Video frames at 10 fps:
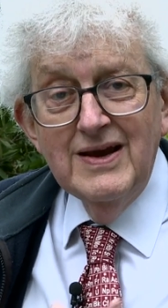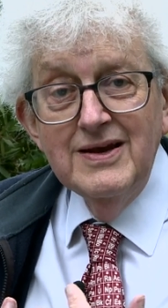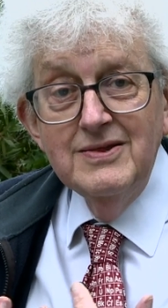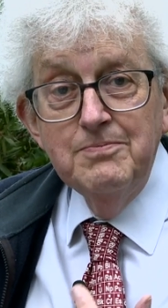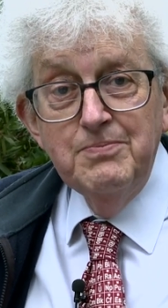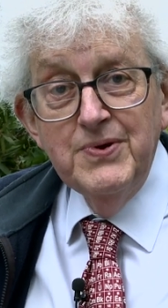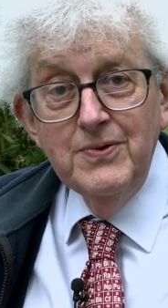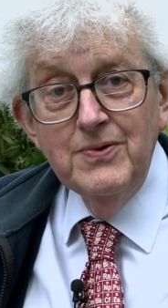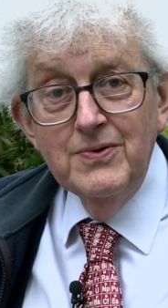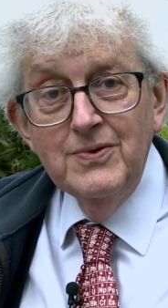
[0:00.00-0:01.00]
In the
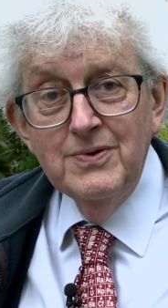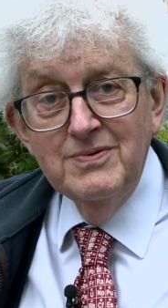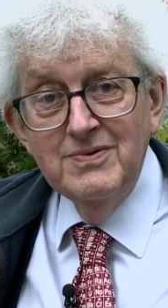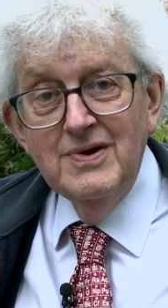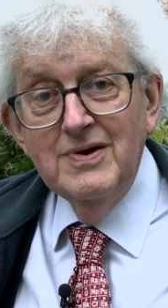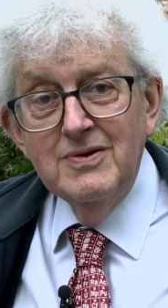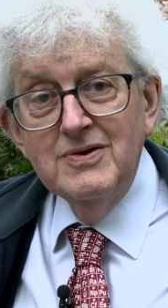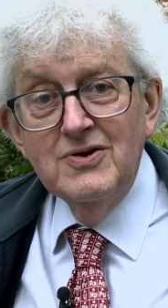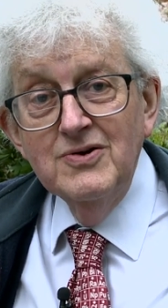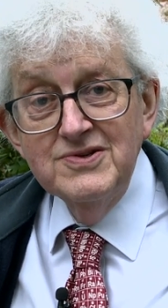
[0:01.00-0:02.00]
pure
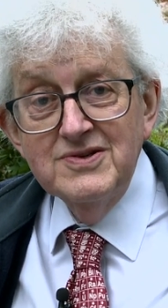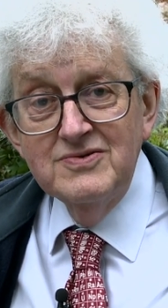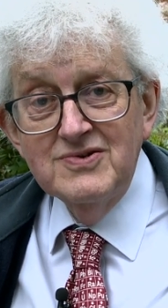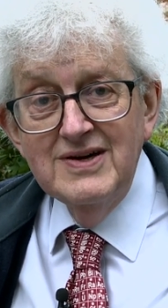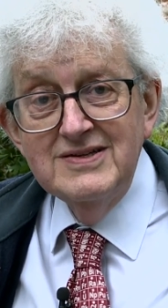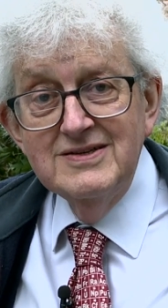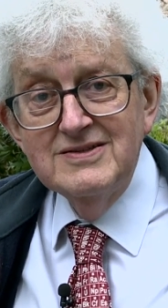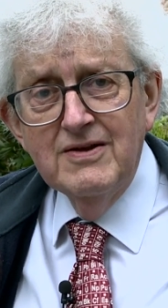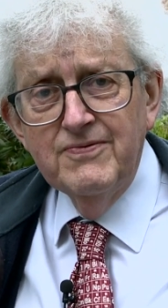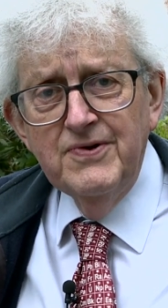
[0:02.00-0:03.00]
concentrated
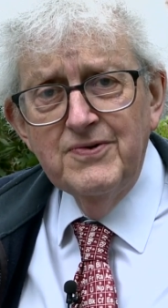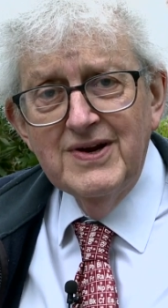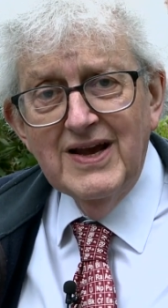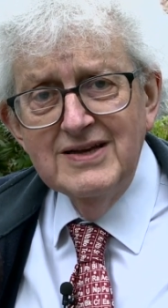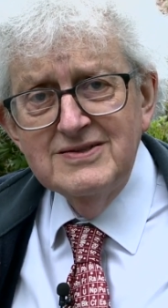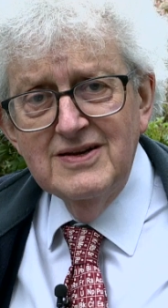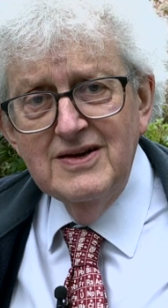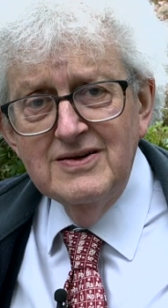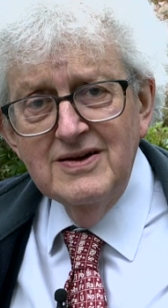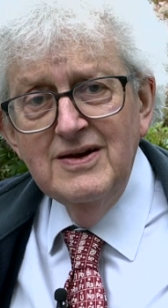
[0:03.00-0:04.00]
sulfuric
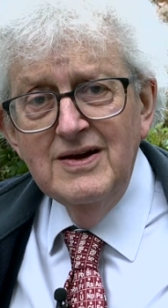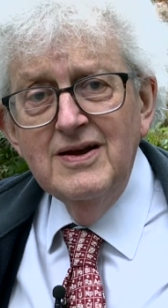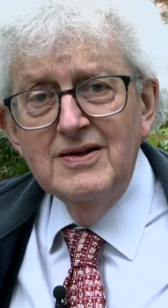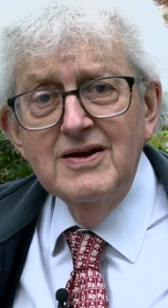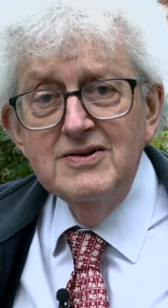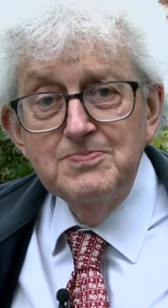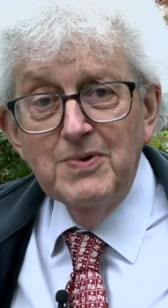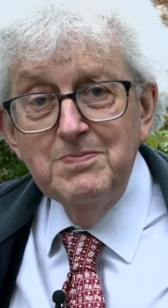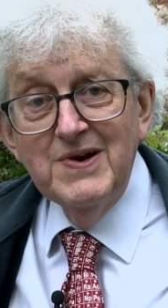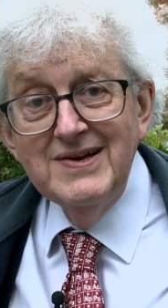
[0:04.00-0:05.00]
acid, there's
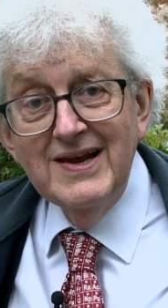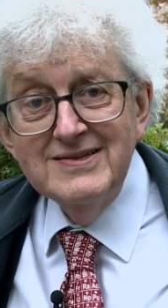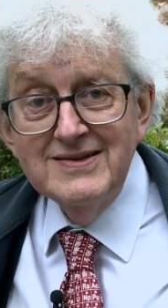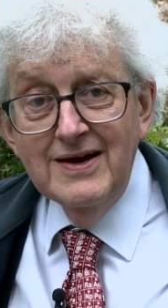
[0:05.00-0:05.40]
probably less